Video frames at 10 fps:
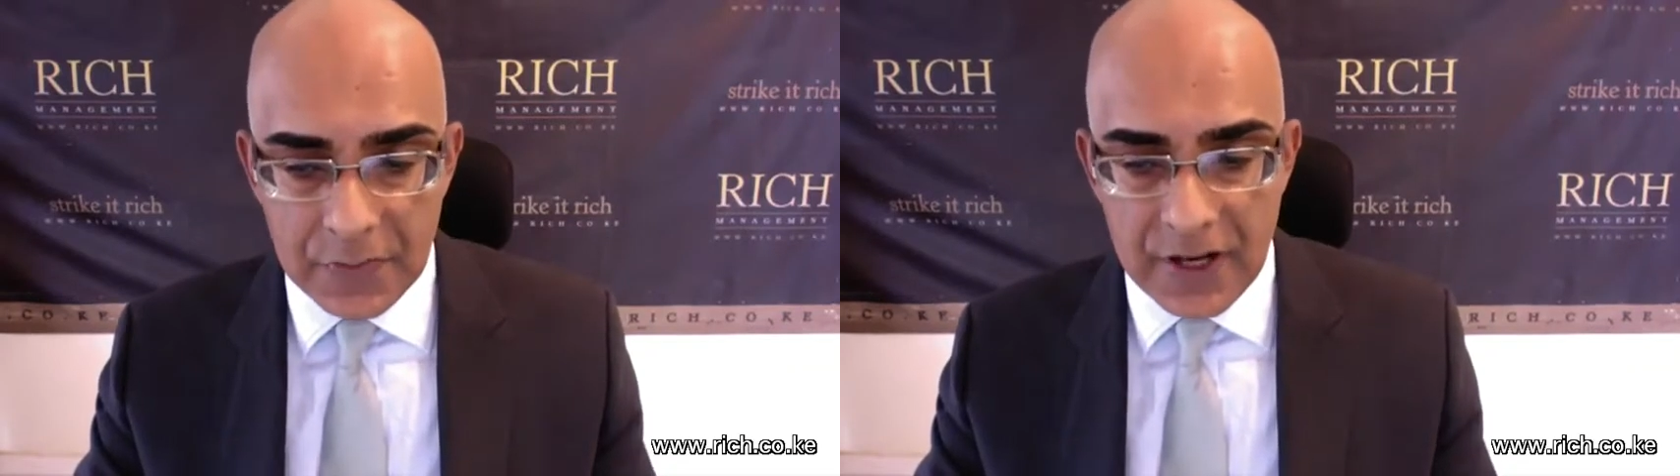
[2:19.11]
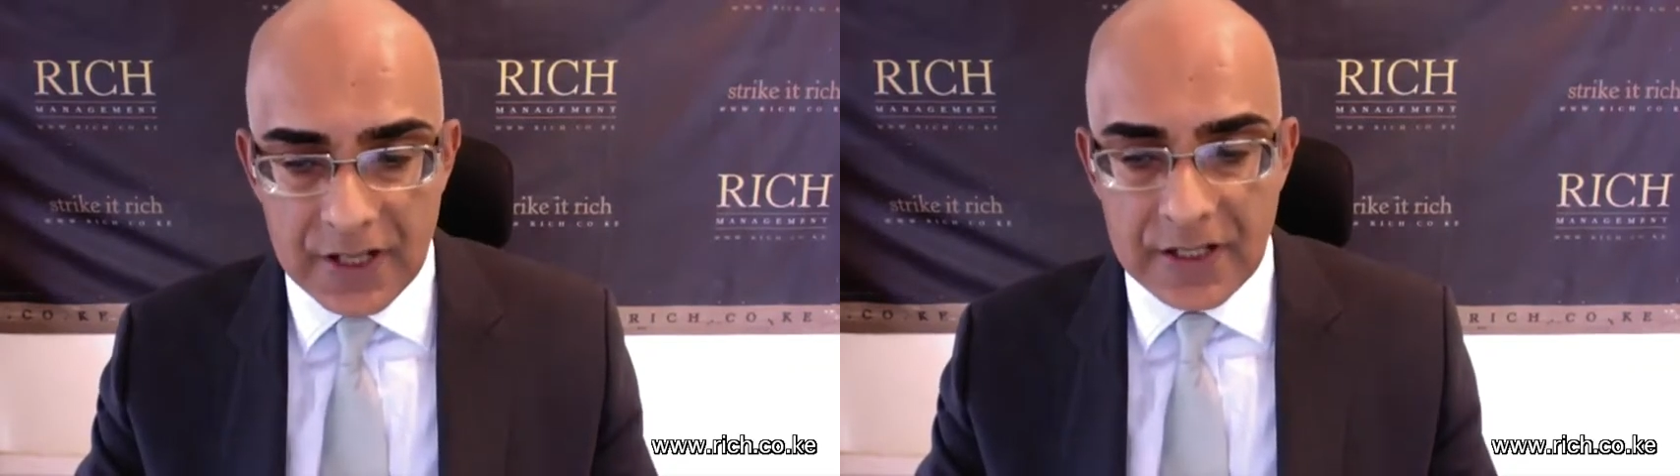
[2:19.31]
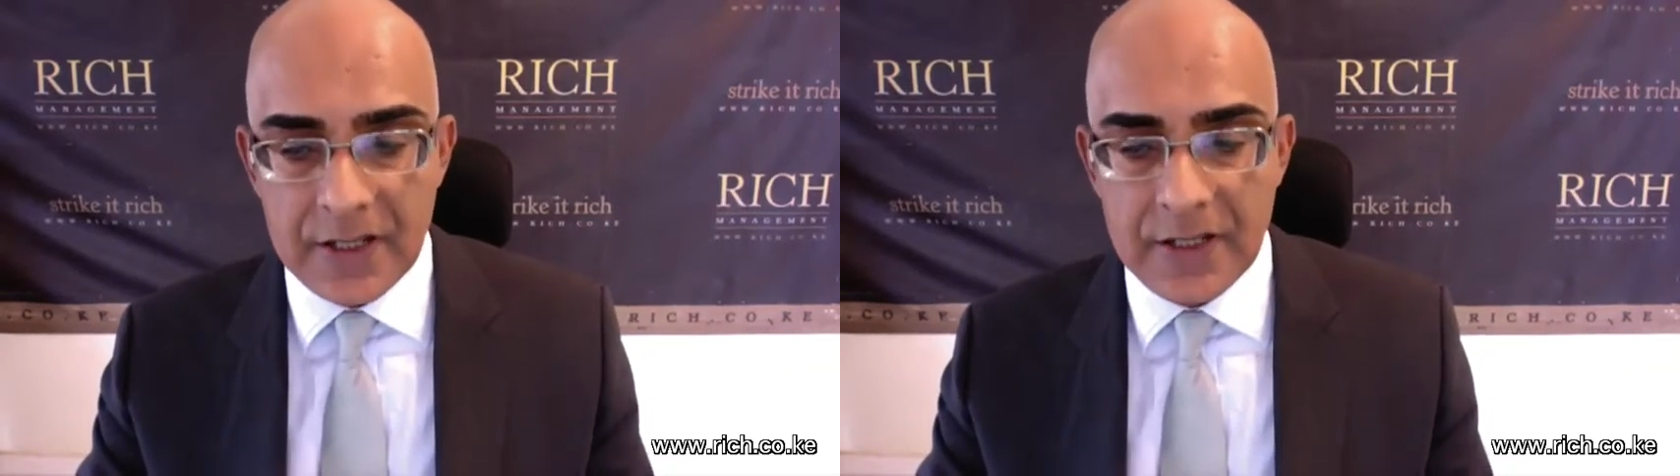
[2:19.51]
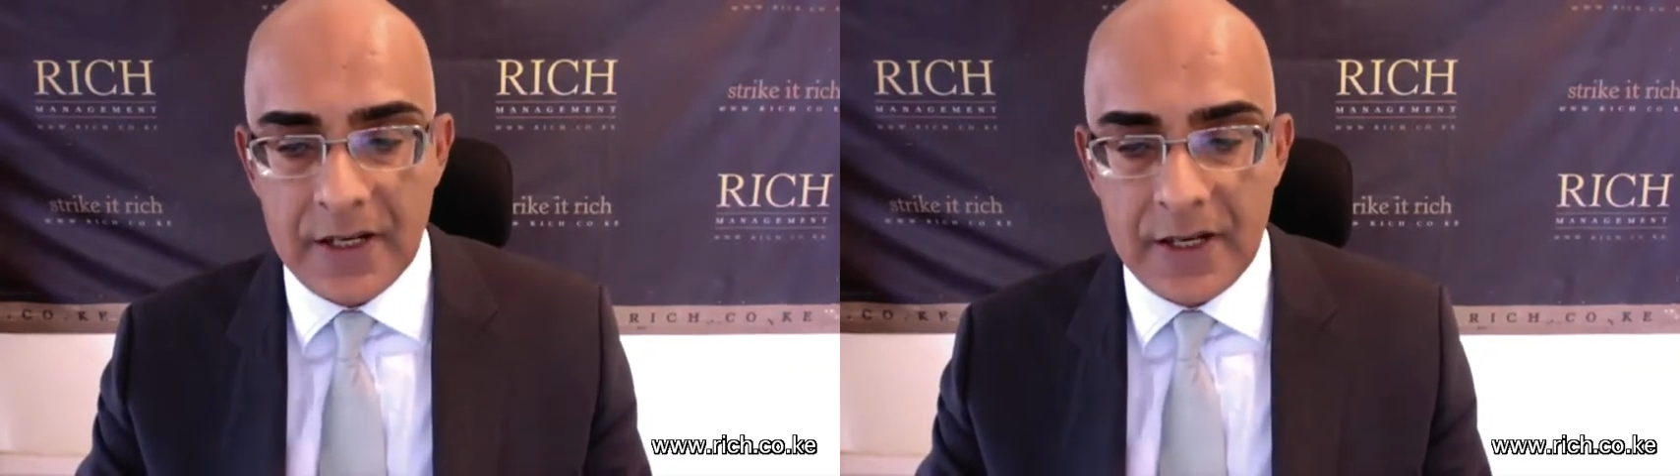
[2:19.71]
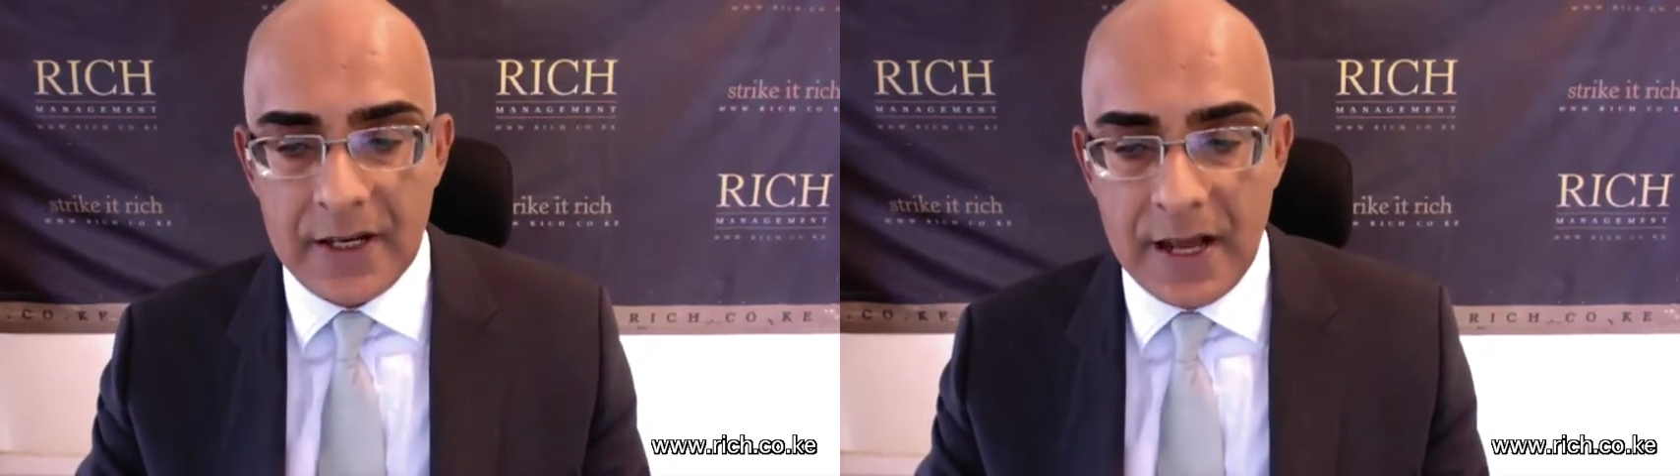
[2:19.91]
president
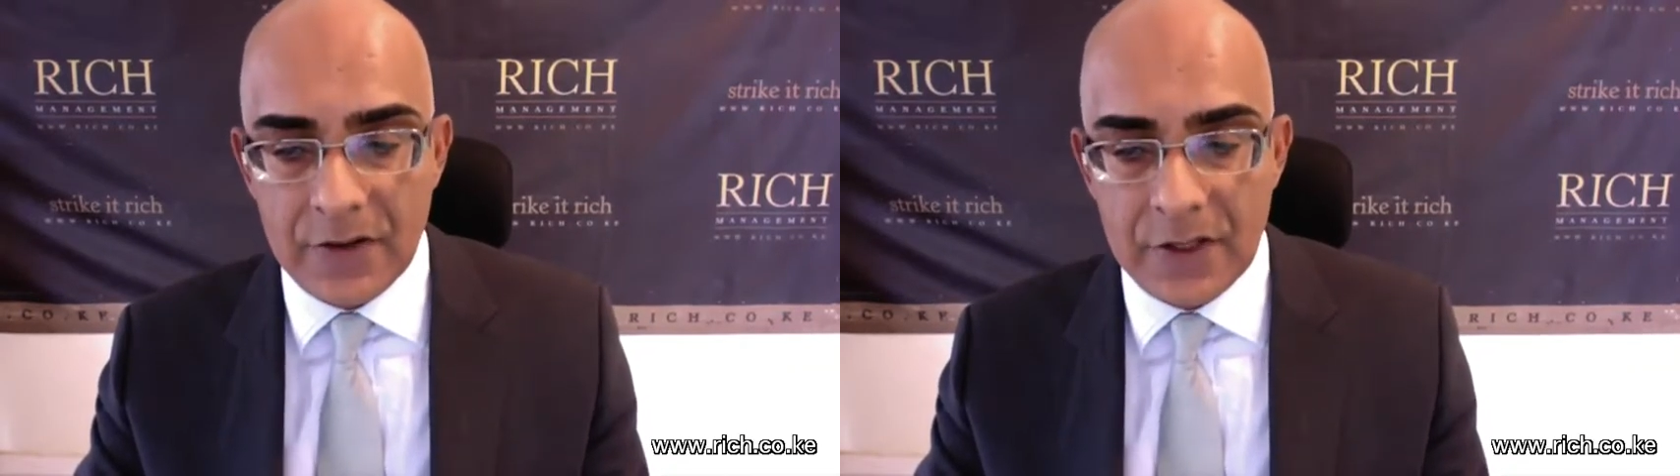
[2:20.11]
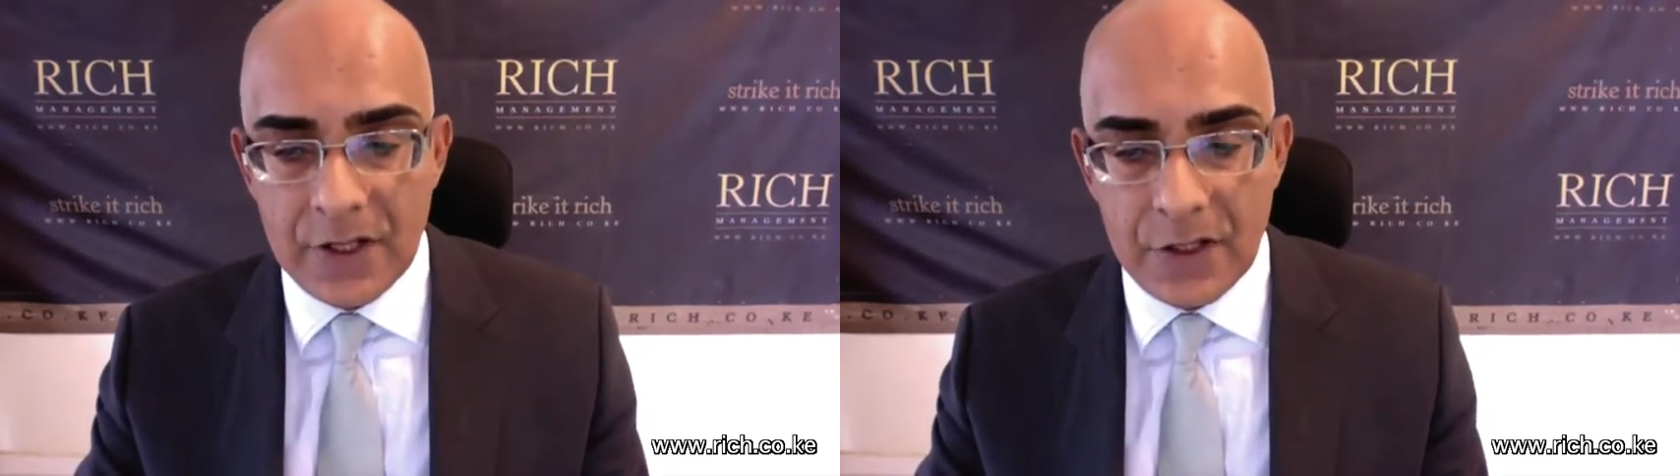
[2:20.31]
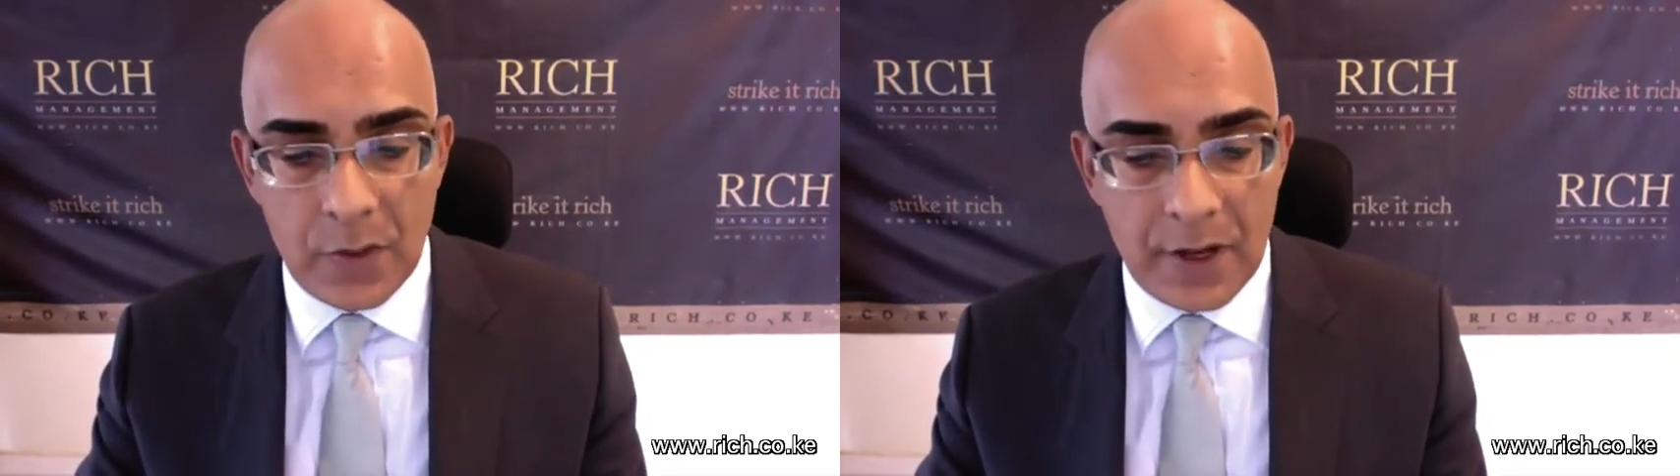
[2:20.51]
and announces,